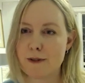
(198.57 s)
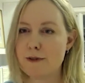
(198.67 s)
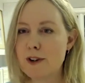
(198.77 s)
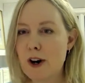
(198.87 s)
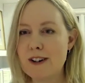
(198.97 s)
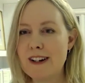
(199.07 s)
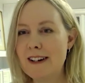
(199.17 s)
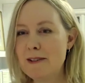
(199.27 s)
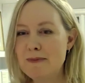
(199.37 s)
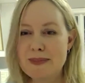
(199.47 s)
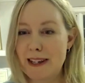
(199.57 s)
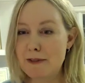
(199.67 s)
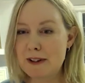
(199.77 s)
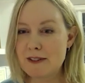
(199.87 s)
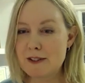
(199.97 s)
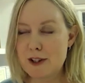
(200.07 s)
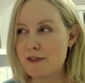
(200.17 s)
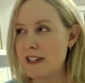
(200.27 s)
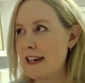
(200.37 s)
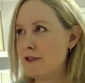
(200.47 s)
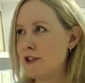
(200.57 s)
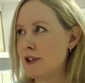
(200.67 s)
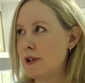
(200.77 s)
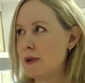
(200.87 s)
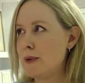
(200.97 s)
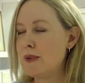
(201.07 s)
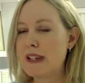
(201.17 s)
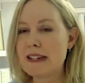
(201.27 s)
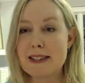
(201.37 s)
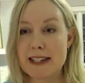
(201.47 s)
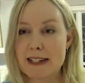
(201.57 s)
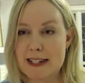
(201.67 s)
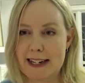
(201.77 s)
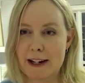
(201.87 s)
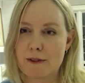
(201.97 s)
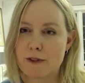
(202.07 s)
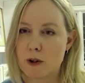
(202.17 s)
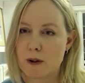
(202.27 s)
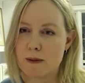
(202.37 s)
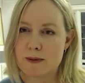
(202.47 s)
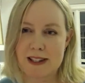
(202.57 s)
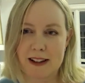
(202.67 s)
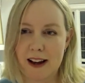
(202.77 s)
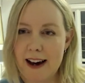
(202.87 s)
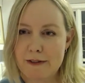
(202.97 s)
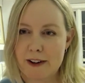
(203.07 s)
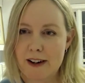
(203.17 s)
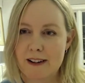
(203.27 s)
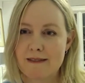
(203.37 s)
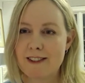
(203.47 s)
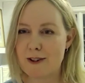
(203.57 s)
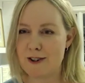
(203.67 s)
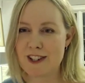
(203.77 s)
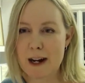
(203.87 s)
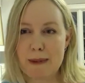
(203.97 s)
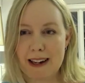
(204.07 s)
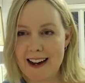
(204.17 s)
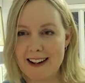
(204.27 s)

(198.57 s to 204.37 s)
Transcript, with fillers: You've got even sort of down to the acidity of your saliva, your stomach